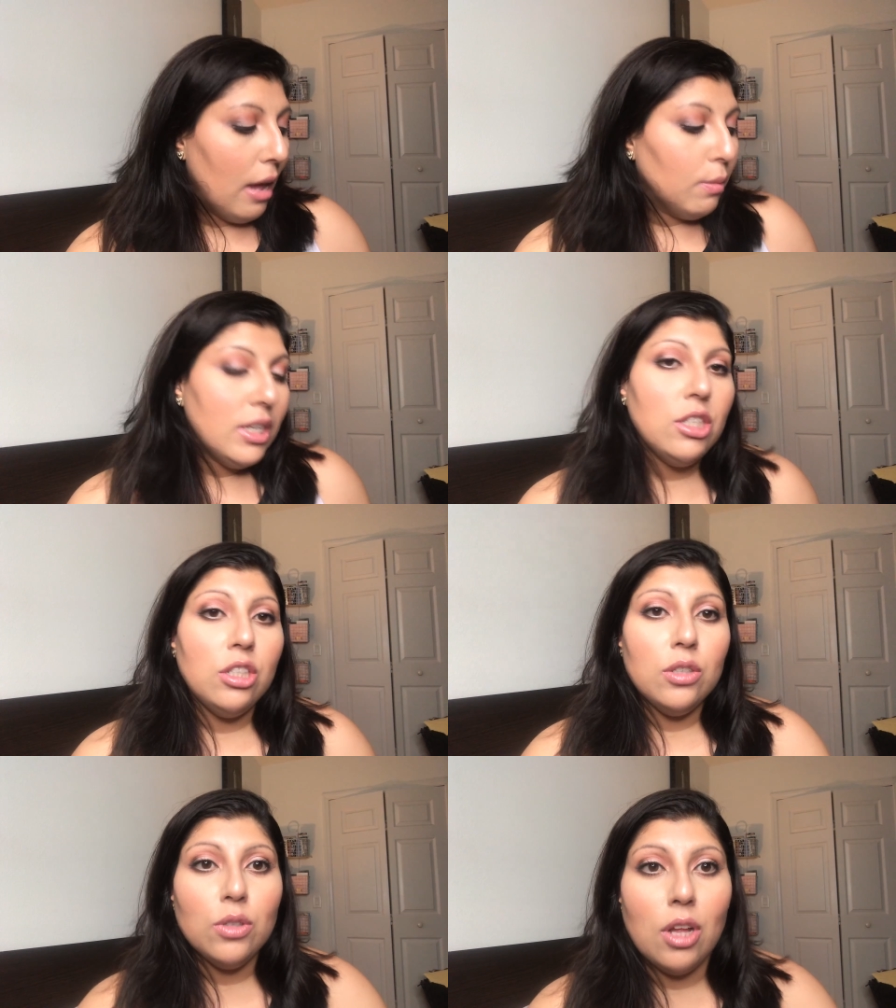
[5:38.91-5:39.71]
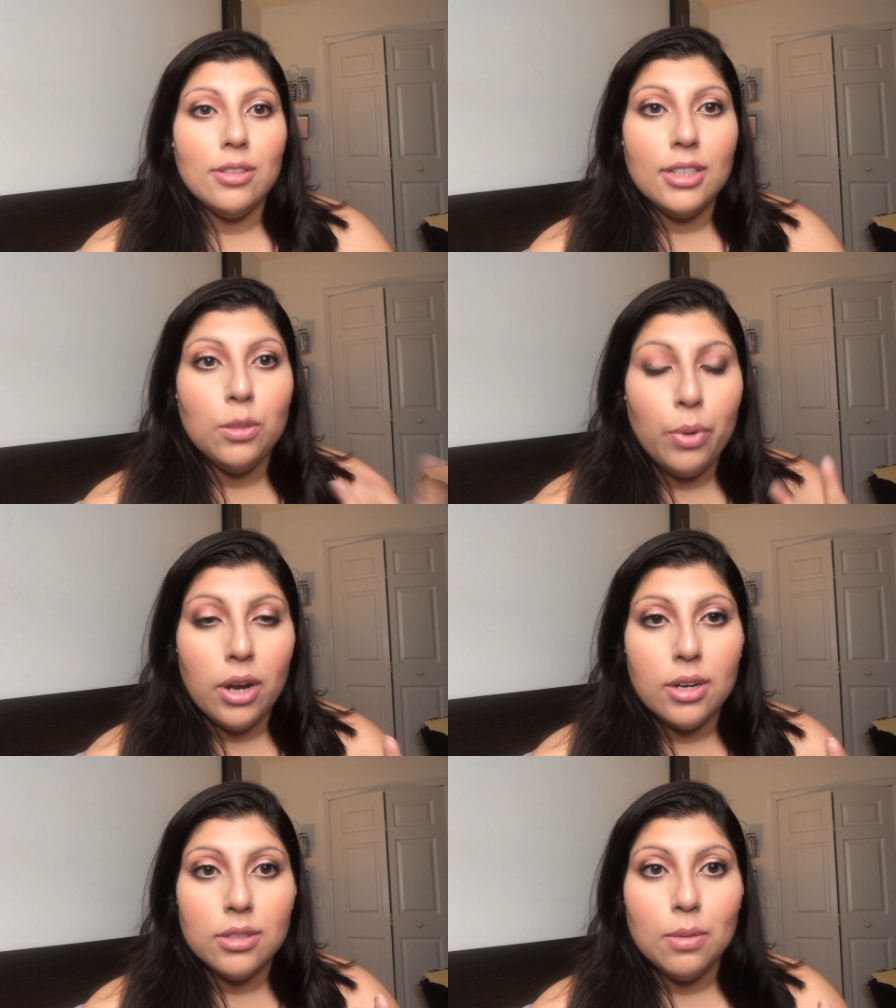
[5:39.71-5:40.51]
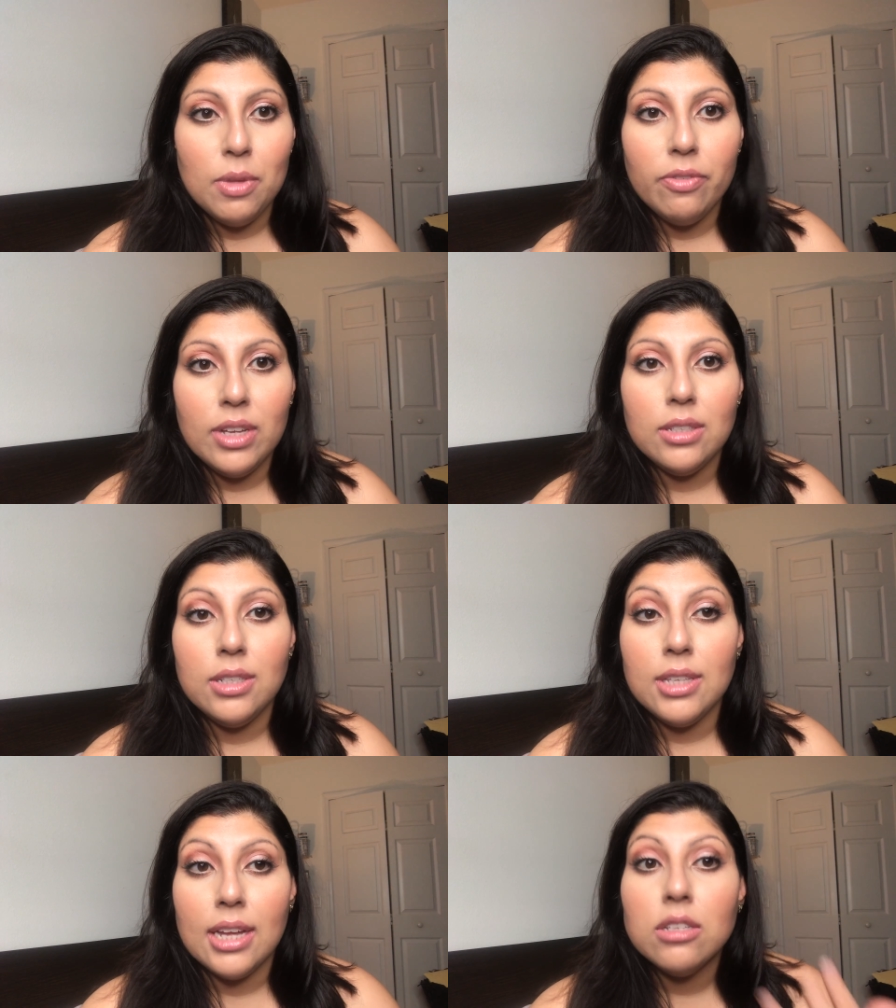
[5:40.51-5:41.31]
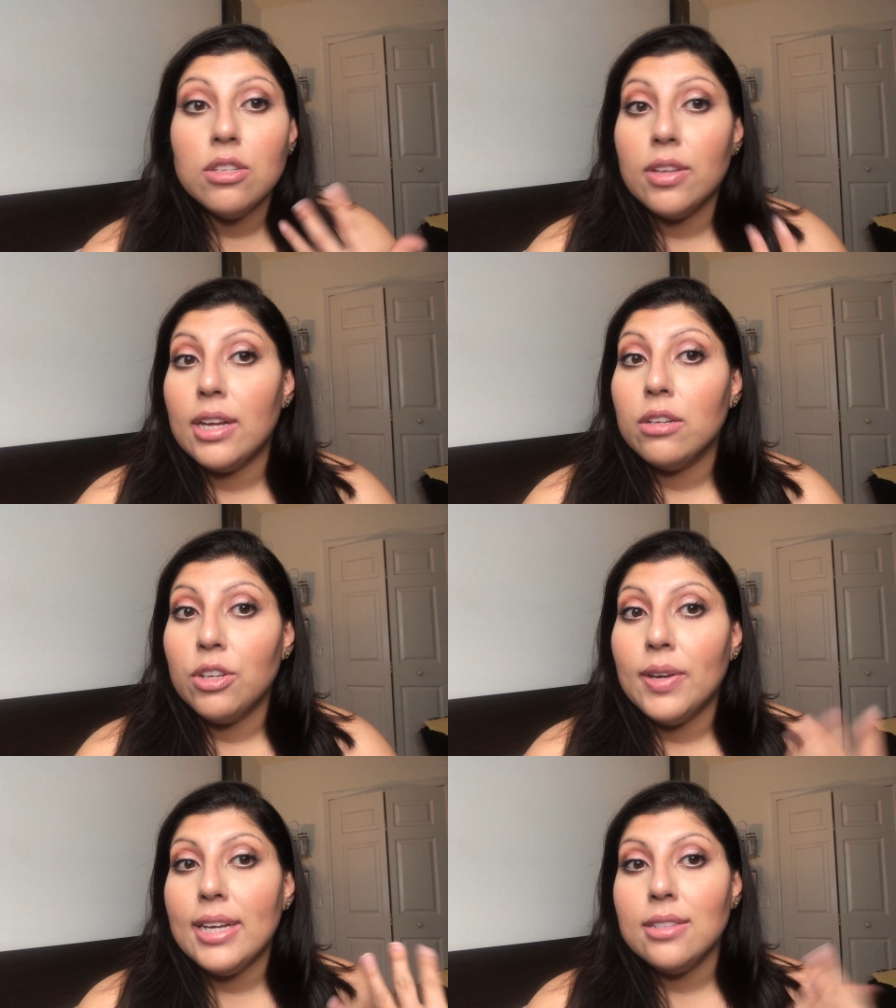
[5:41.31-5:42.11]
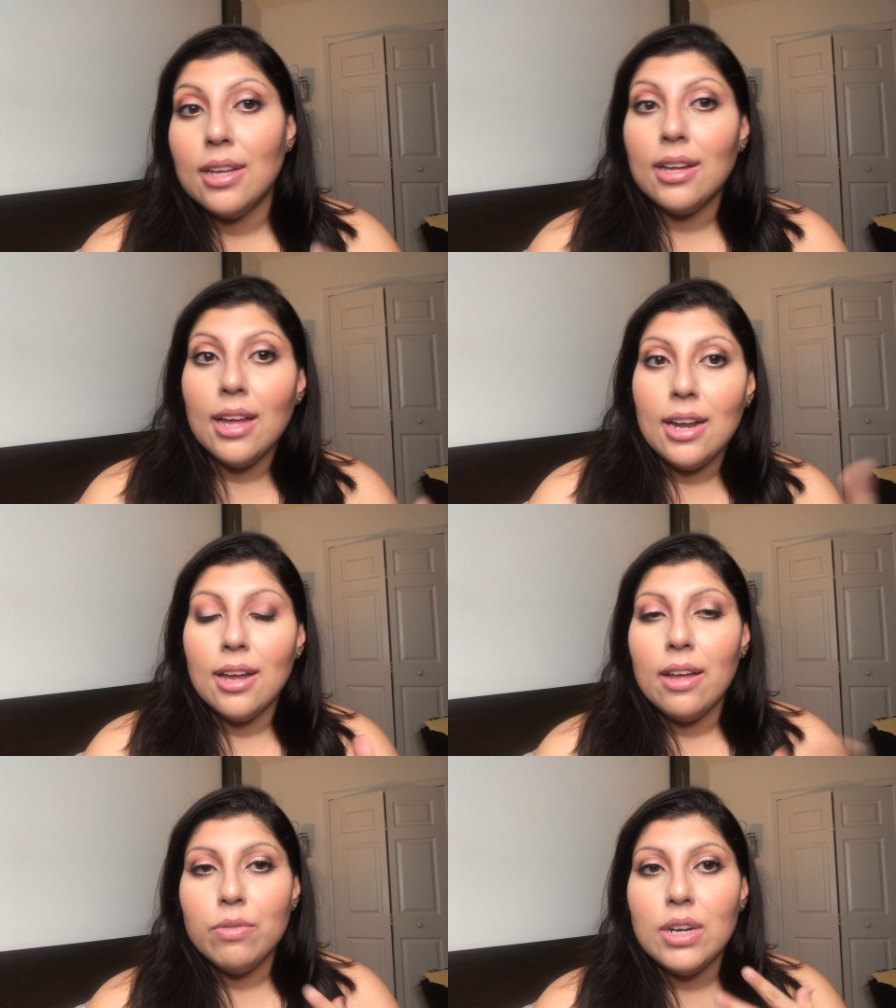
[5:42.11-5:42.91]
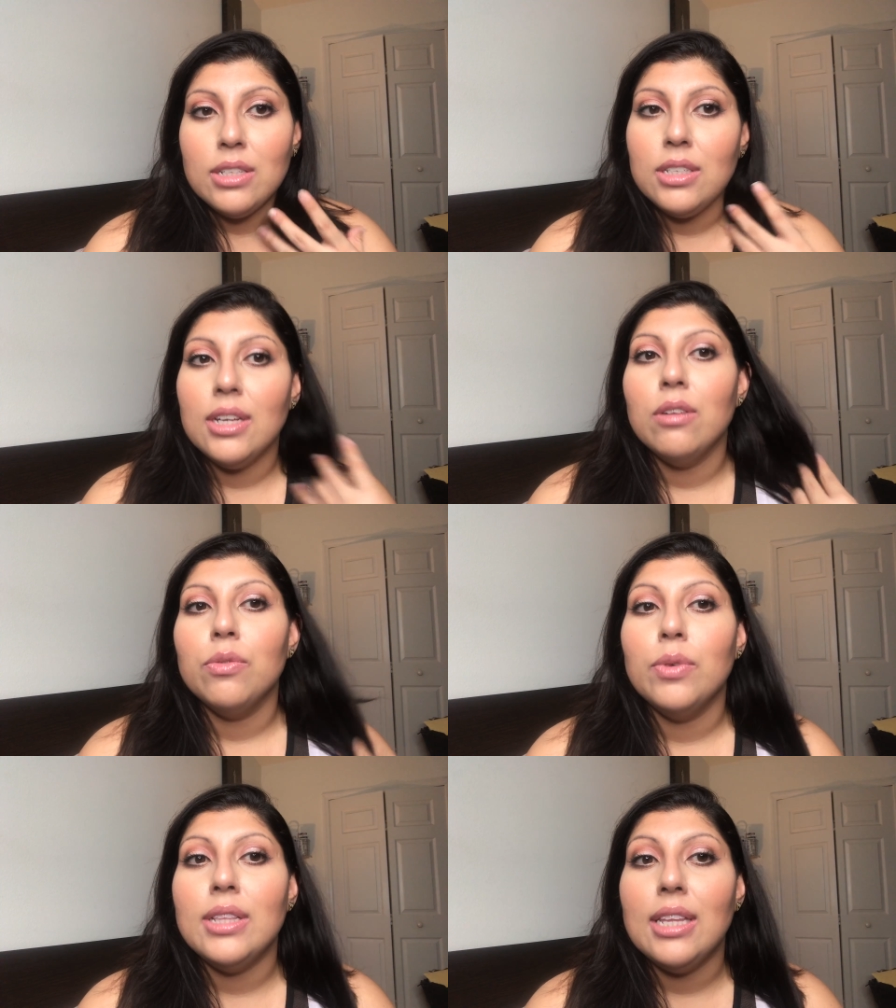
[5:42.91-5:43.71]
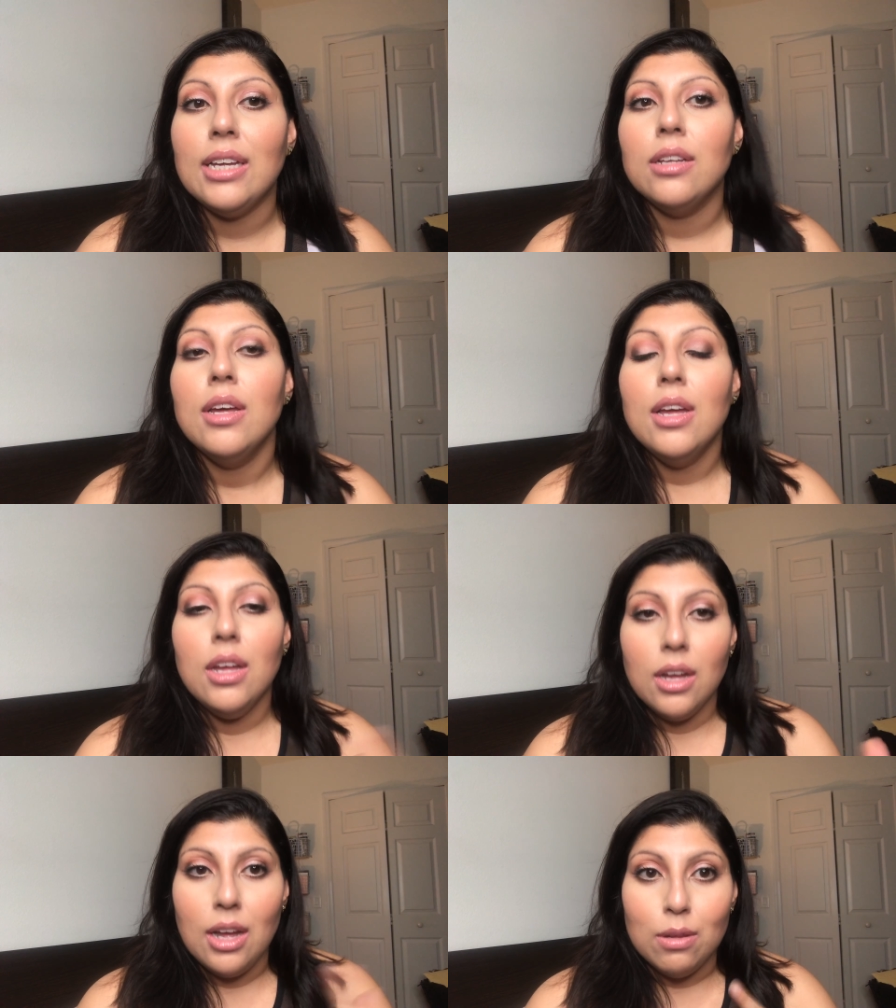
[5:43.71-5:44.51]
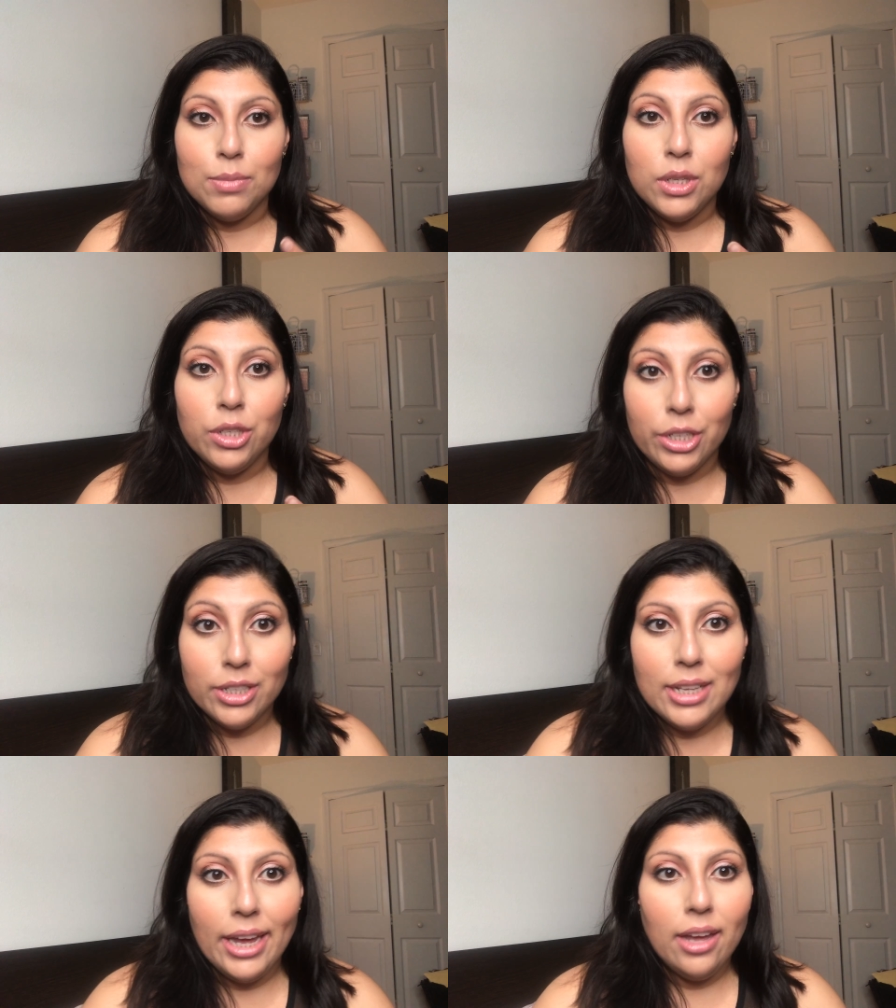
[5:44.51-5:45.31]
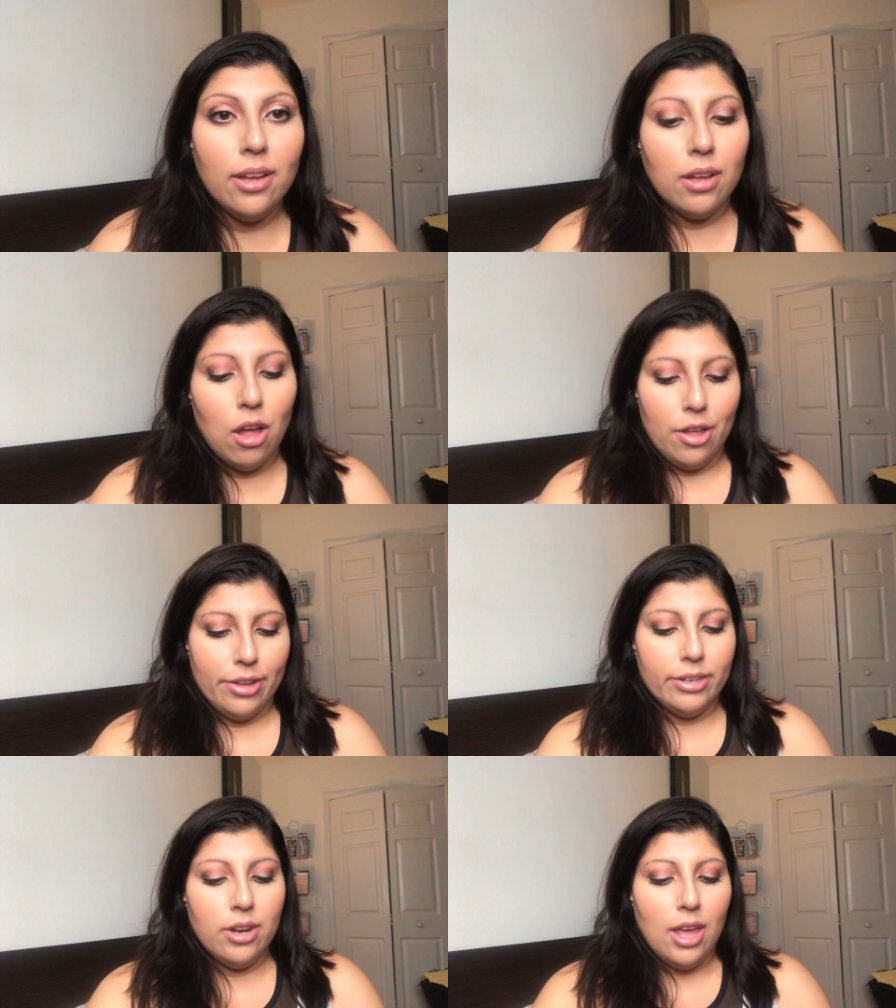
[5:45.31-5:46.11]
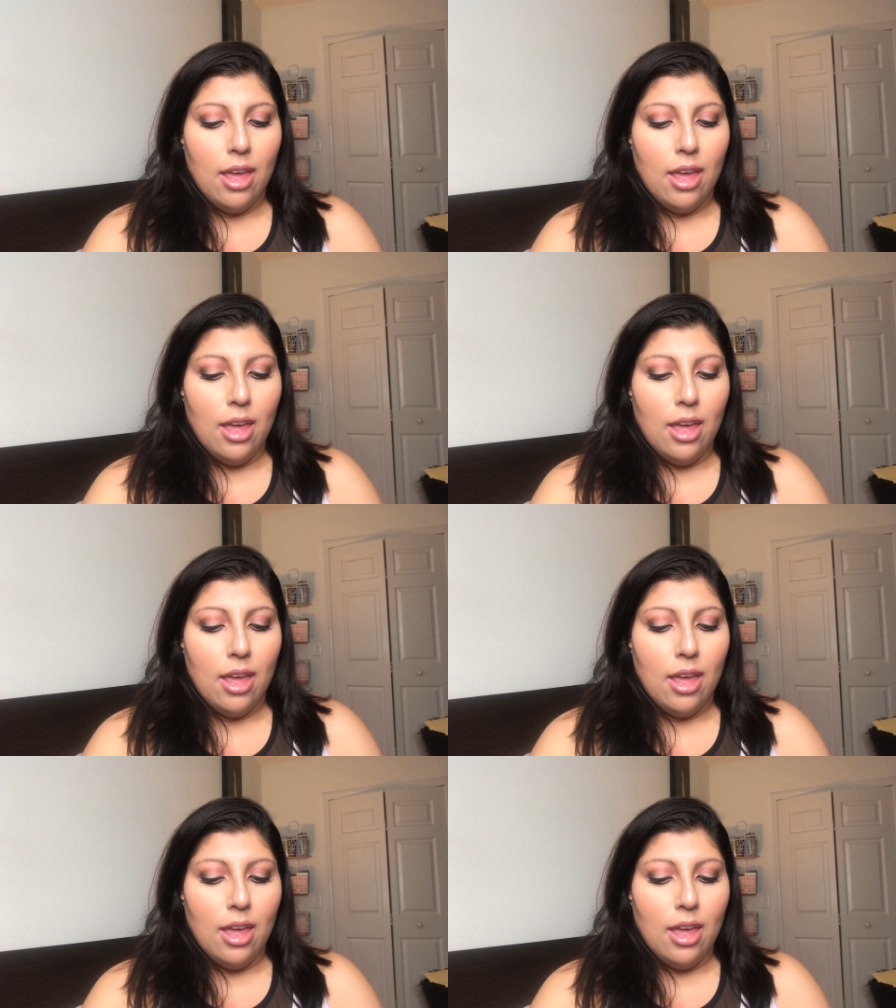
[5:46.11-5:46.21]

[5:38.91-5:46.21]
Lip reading: I wanted to use all these products on my face today so that you guys can kind of have an idea of what they look like on.